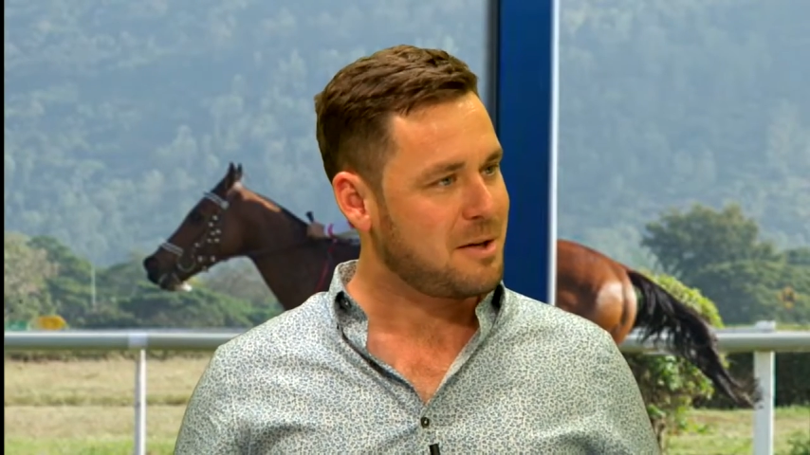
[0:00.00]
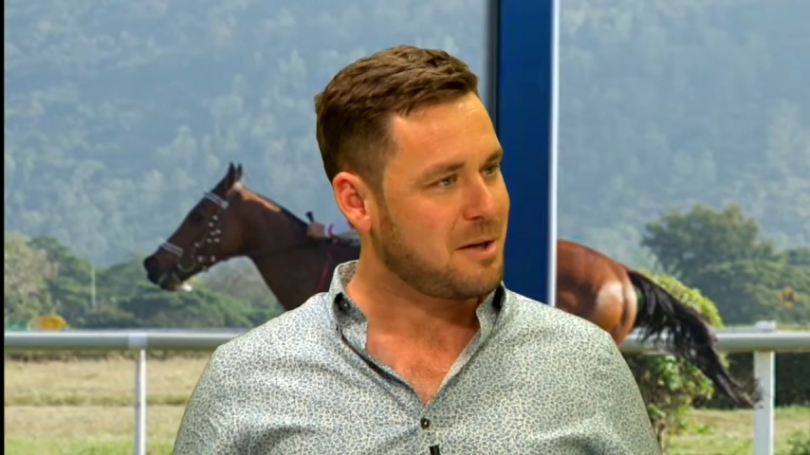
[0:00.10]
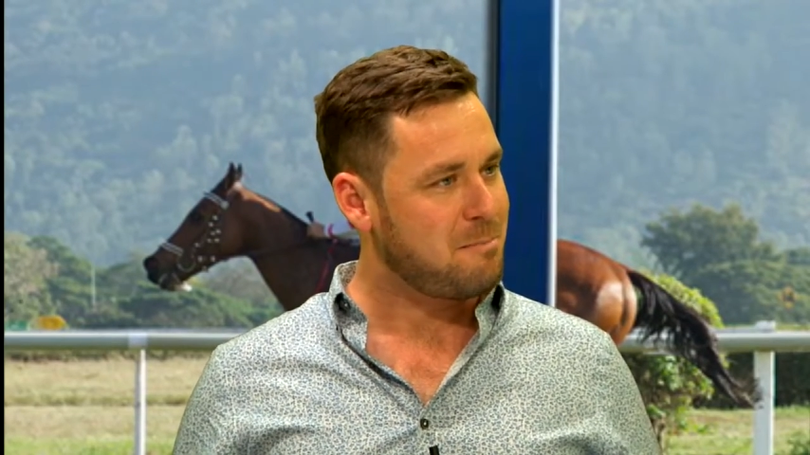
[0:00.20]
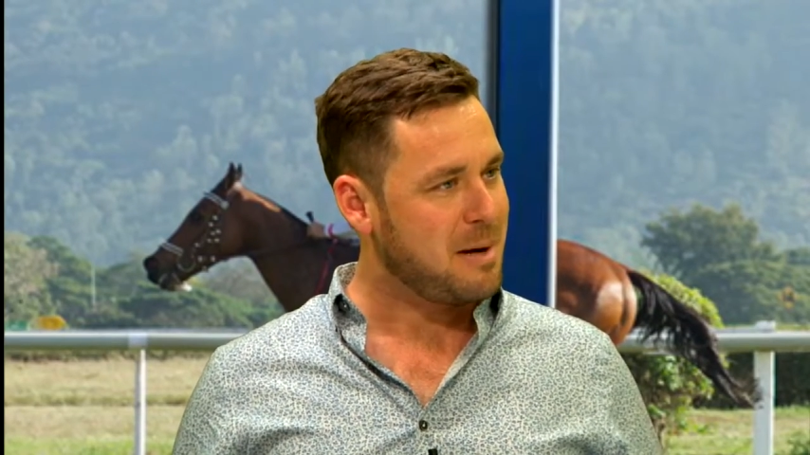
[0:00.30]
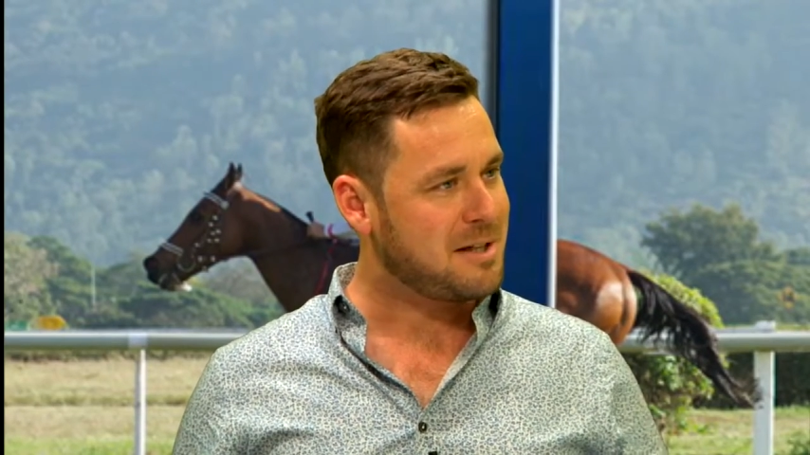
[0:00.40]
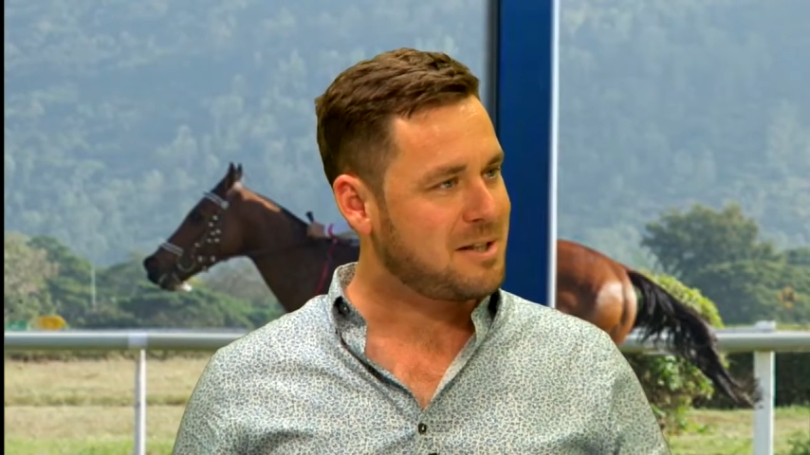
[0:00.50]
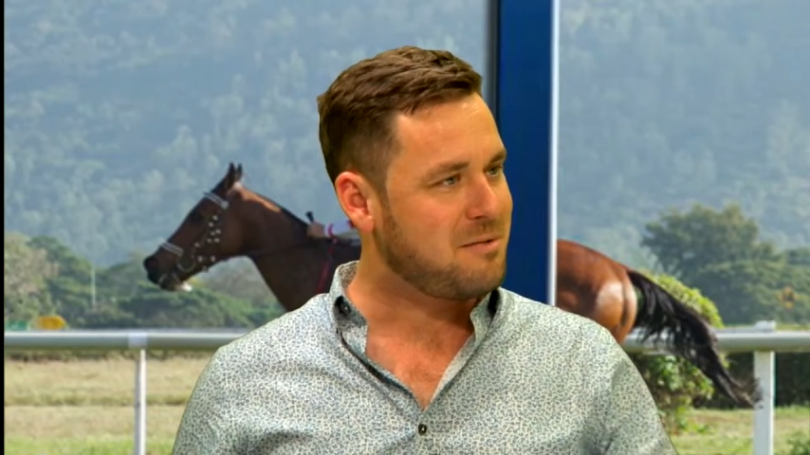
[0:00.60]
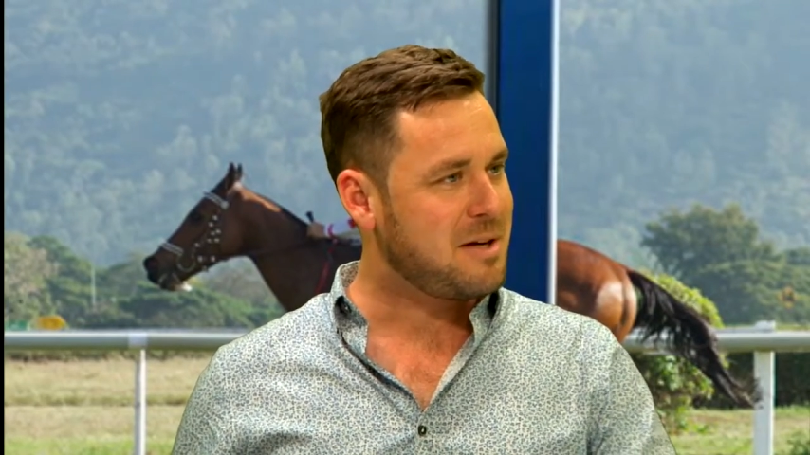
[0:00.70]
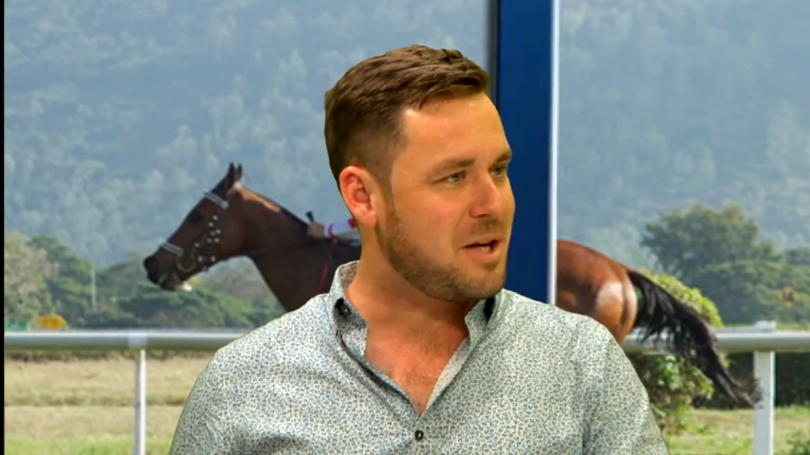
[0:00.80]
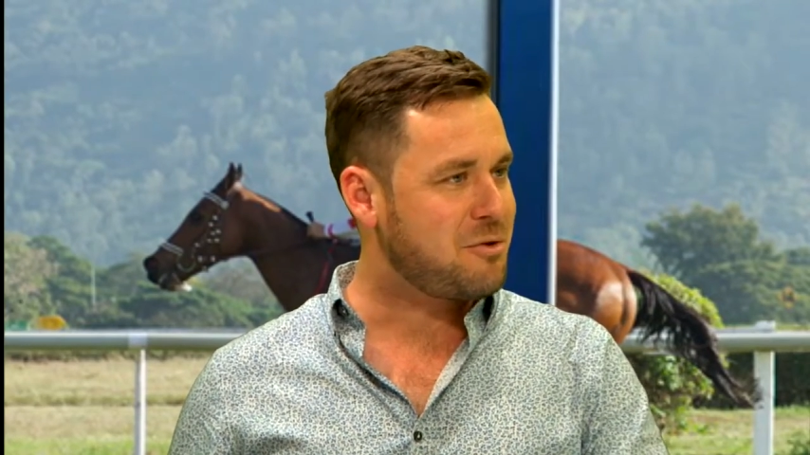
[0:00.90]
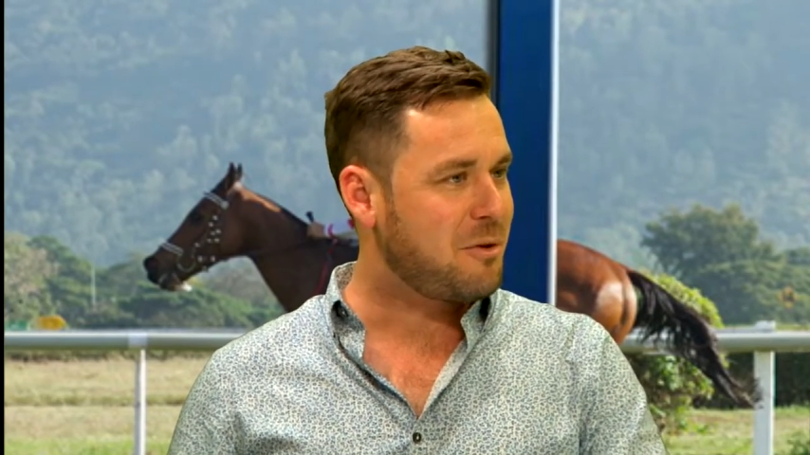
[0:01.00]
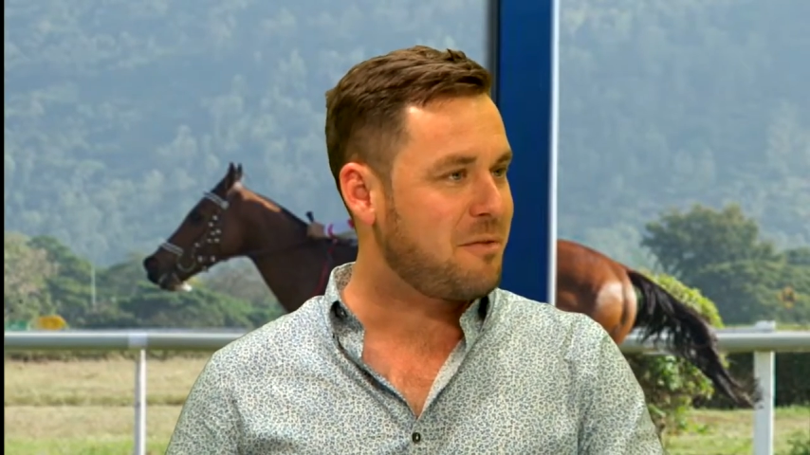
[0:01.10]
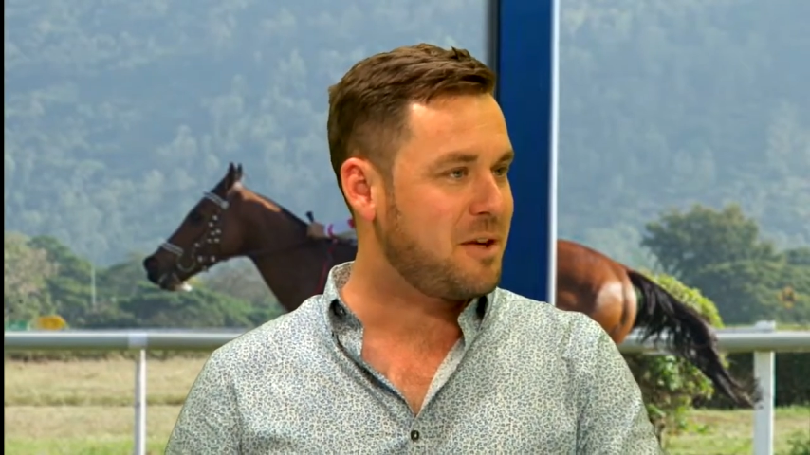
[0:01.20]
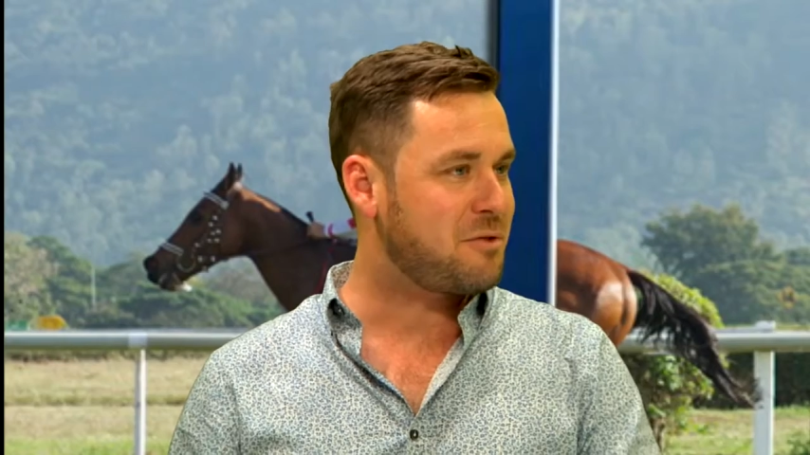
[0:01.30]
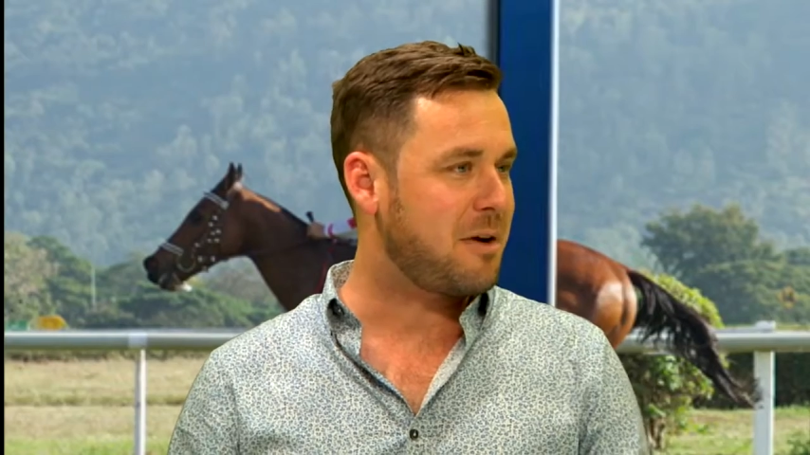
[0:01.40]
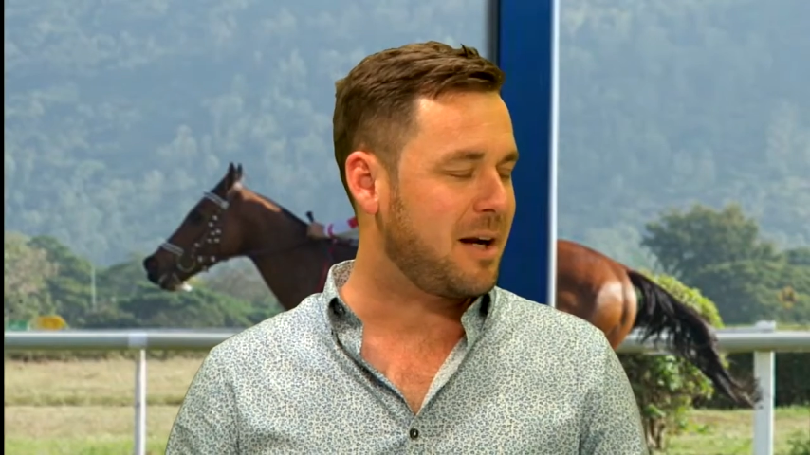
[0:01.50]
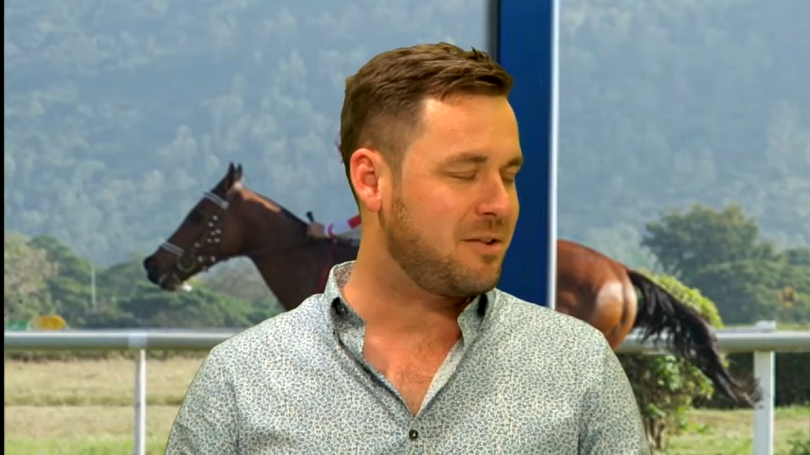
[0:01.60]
competitive nature of this race.